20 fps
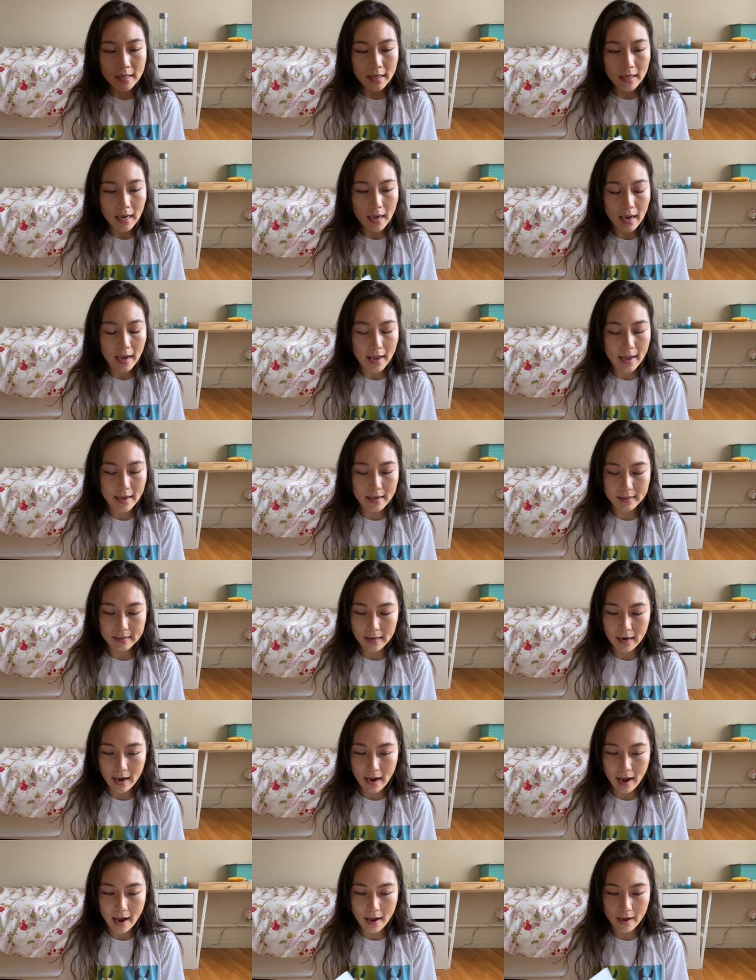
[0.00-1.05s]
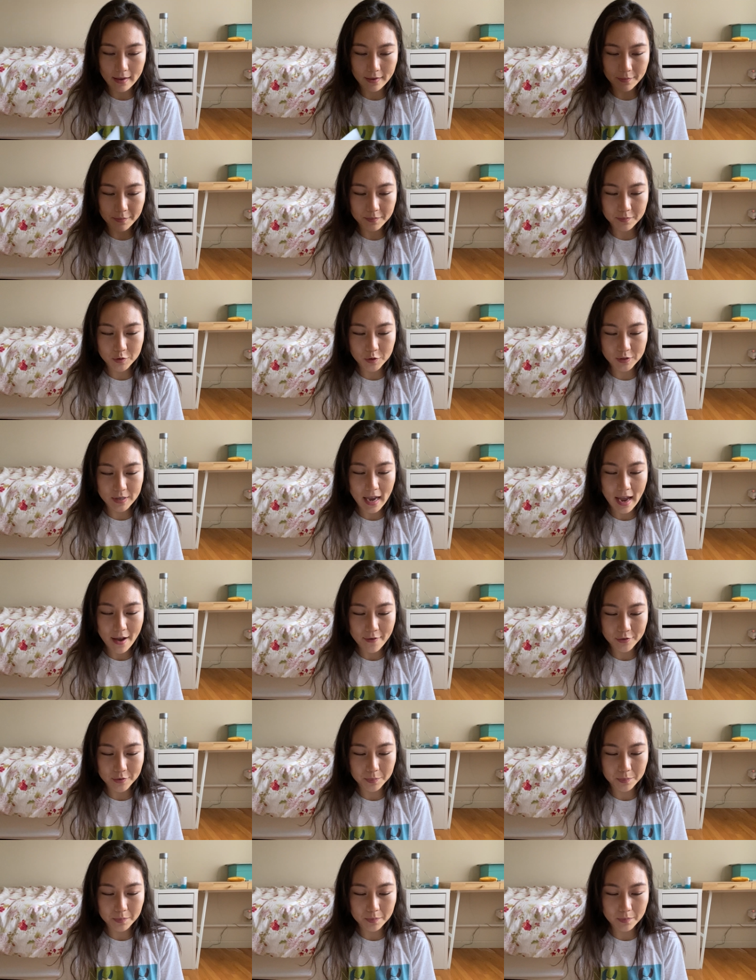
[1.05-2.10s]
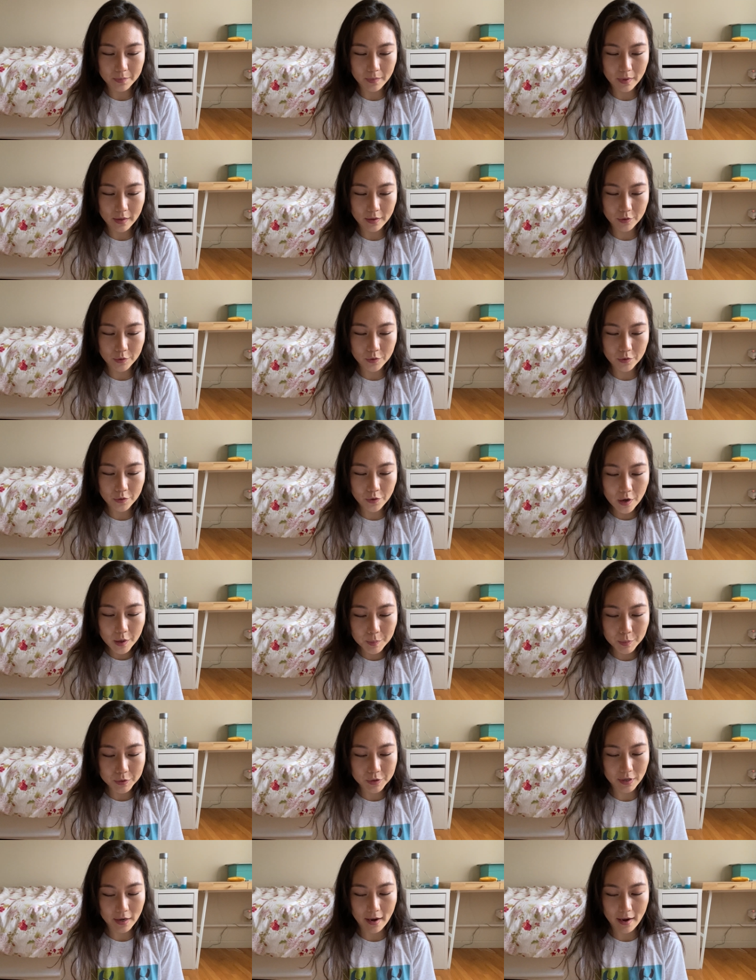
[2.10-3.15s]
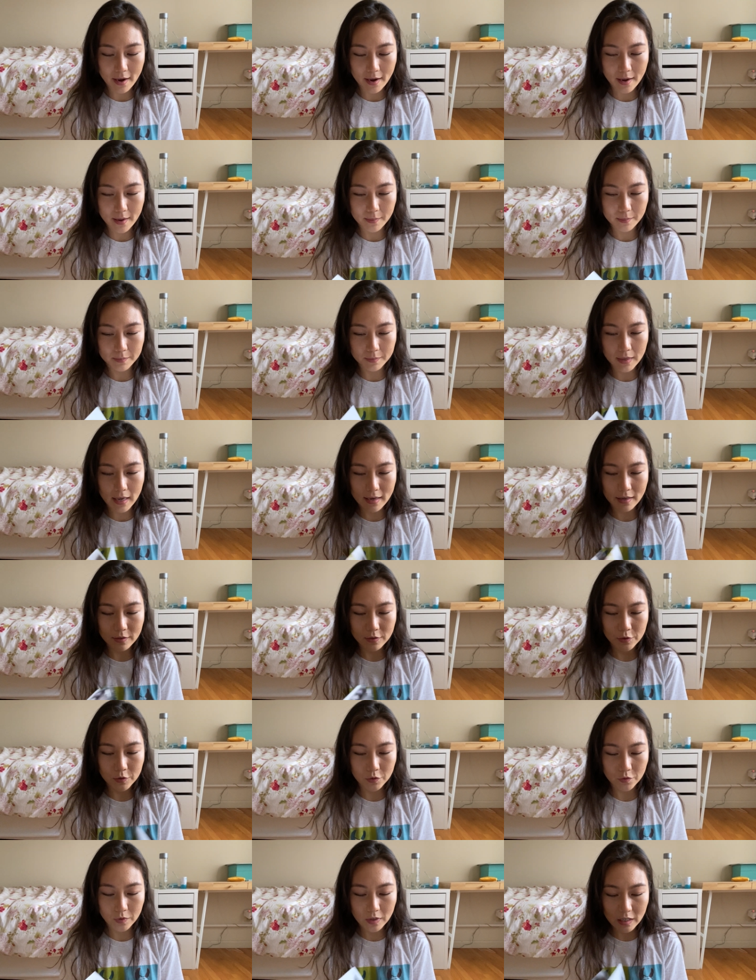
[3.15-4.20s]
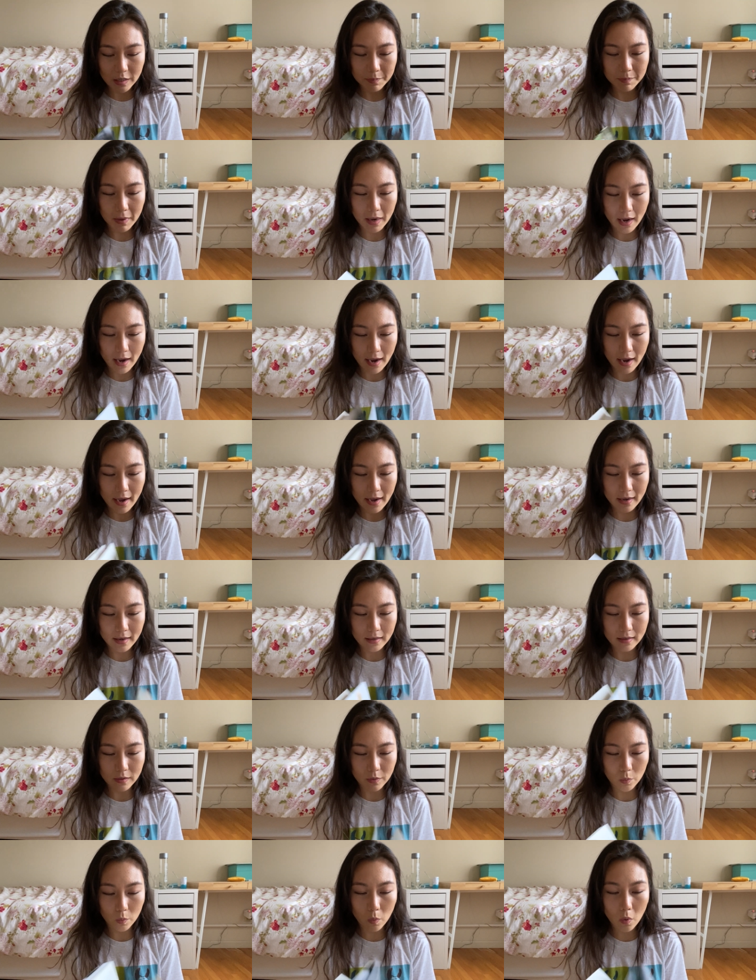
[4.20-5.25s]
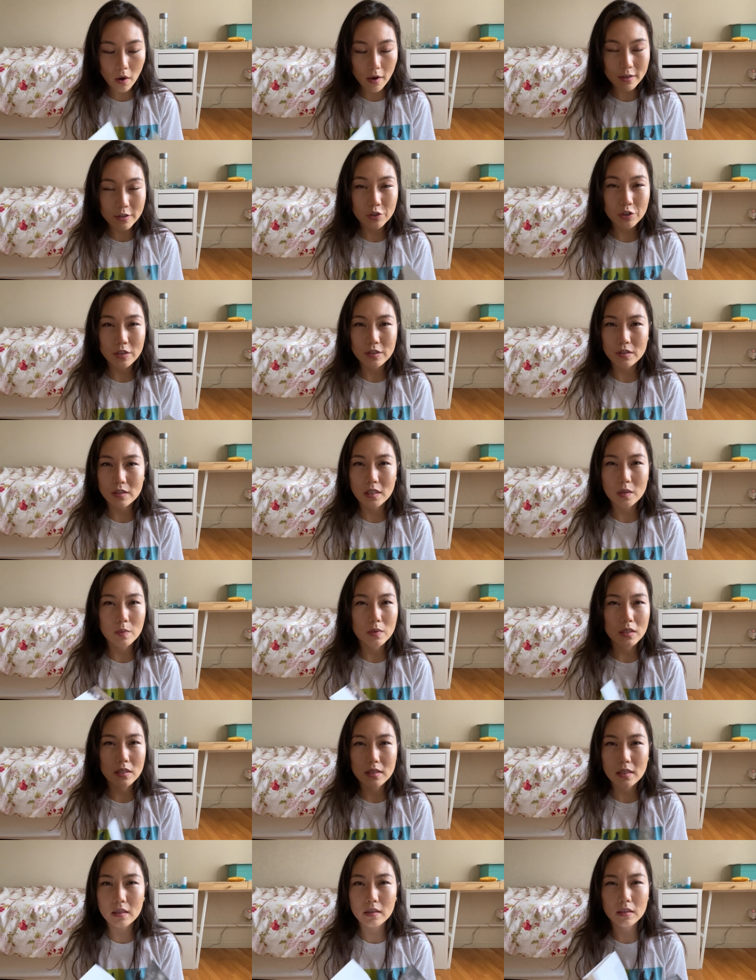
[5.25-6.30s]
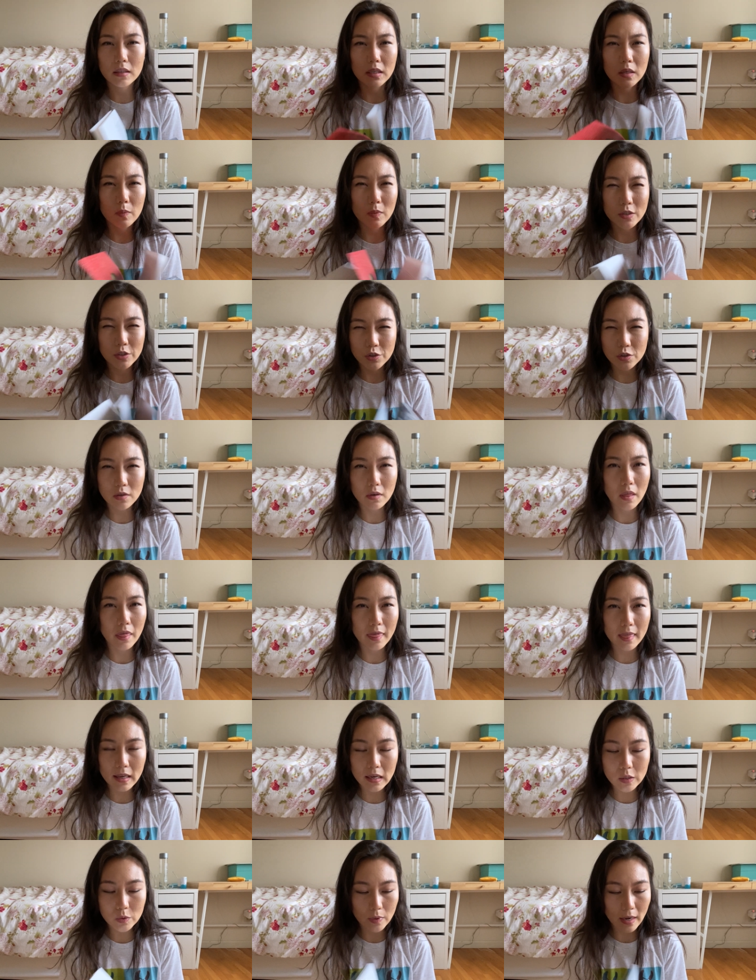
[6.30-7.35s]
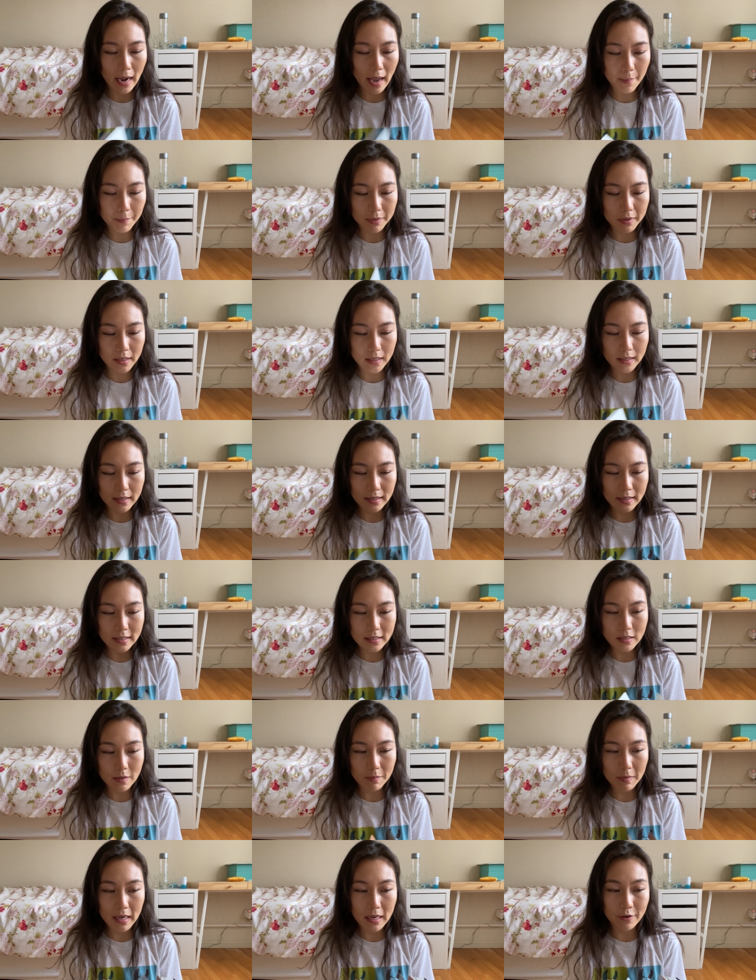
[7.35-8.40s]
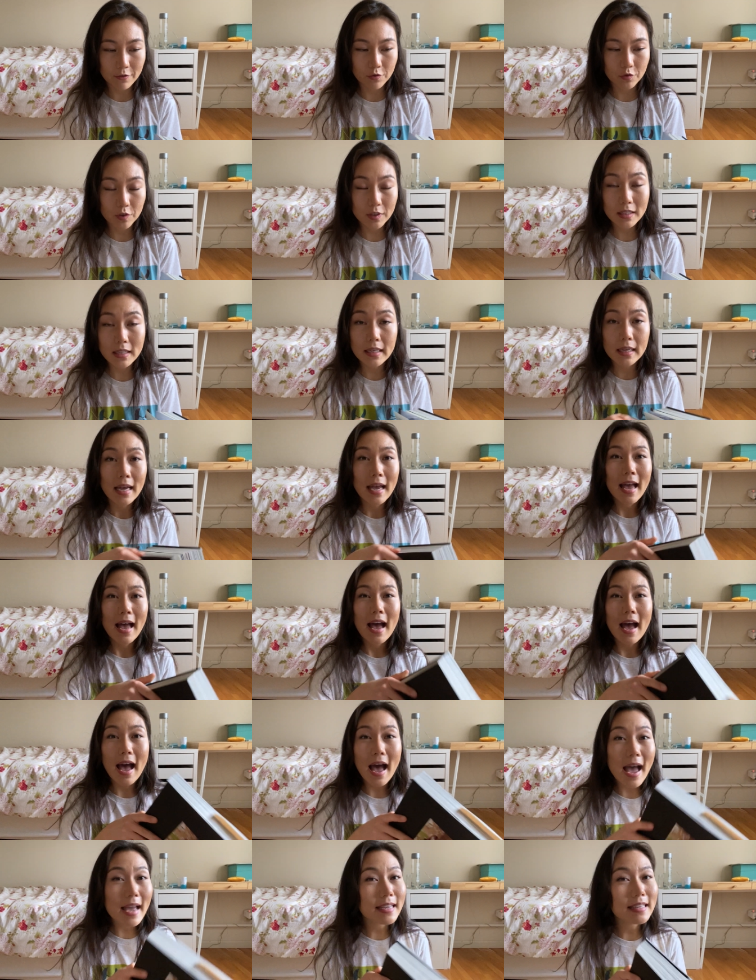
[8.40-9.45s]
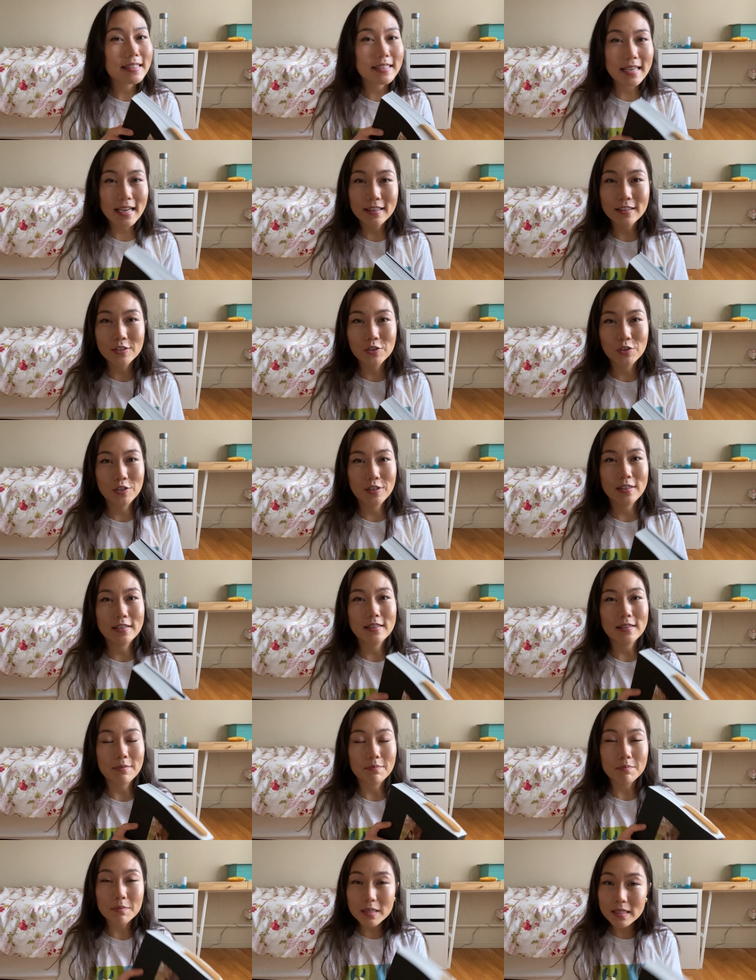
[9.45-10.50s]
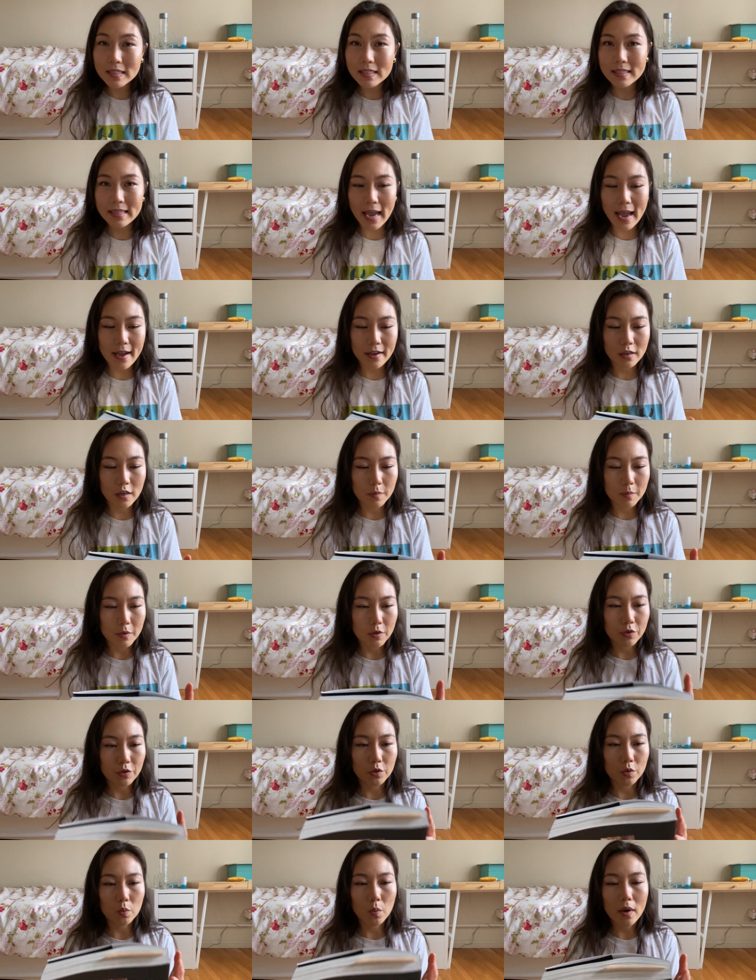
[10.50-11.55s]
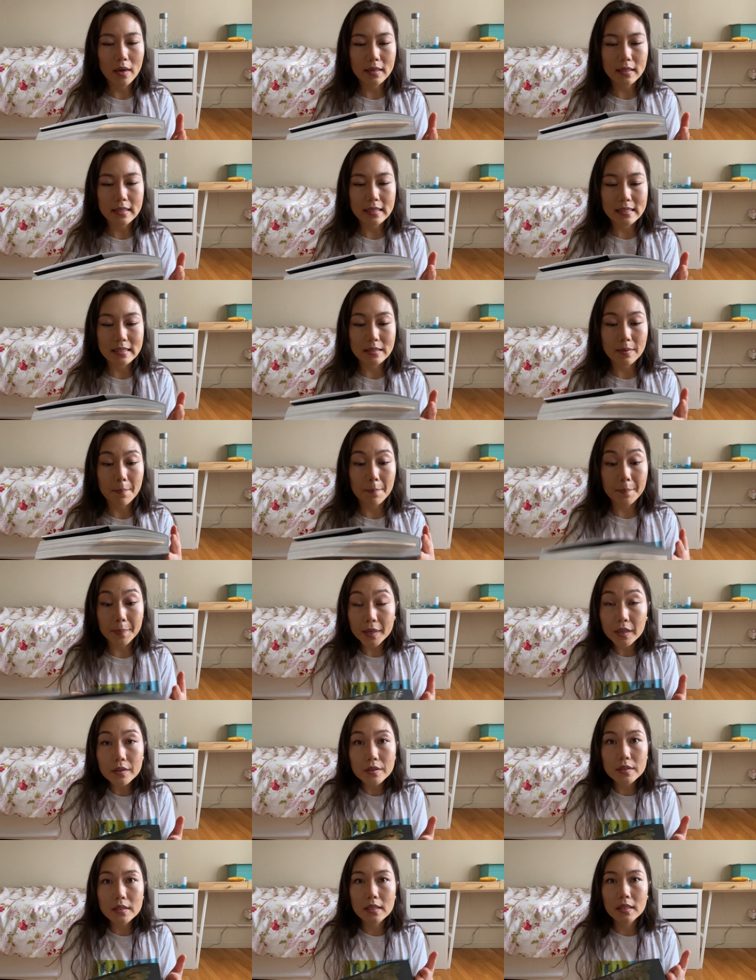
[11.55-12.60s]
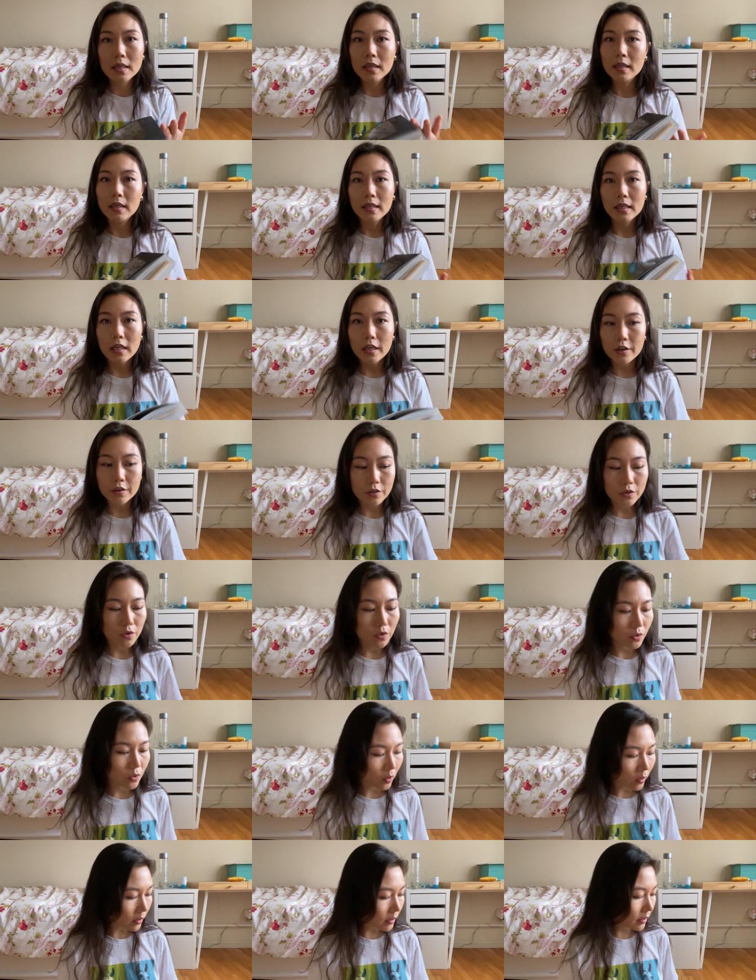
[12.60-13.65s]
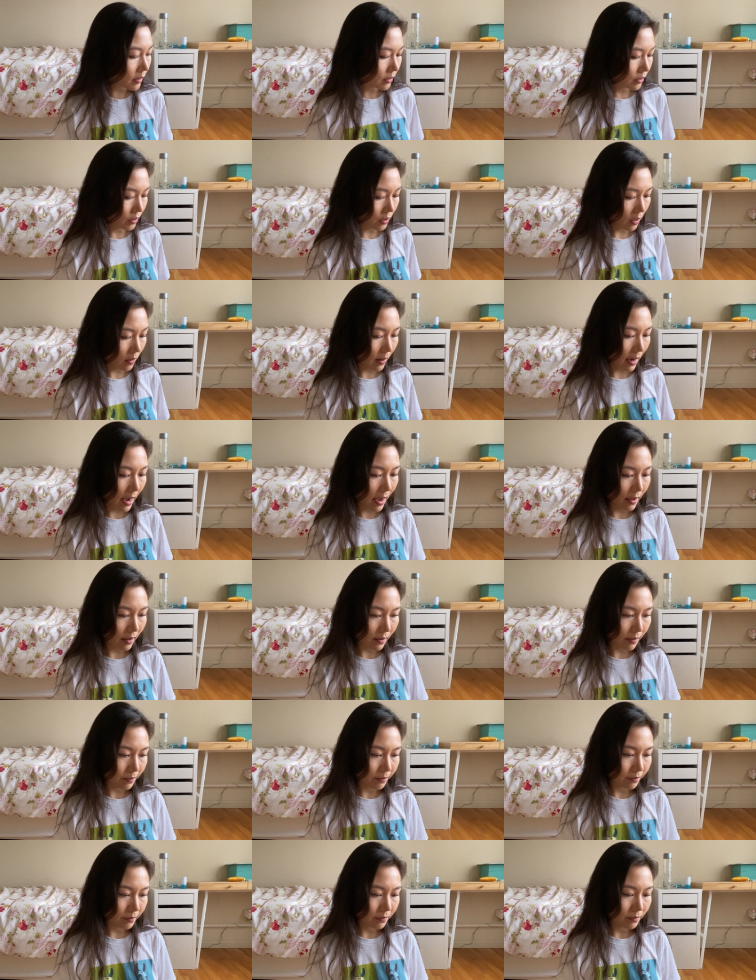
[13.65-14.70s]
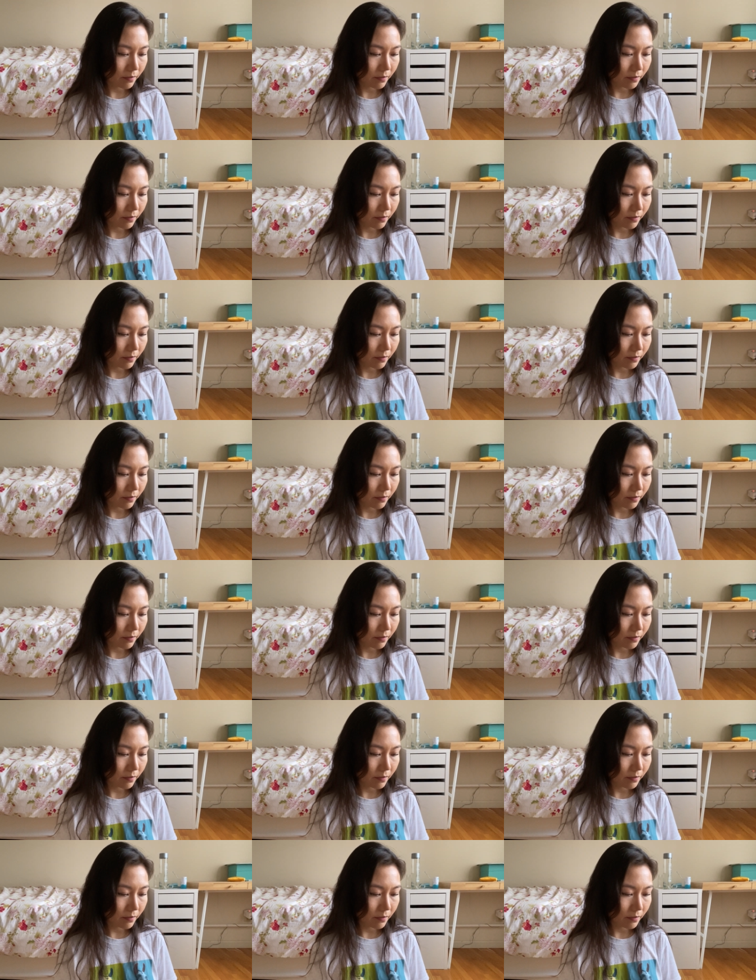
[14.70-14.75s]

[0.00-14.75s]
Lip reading: And I just have an incredible time getting to read behind what Jay-Z was thinking when certain things were happening. He's a man of really high intelligence and business acumen through what he's built here in New York. So I am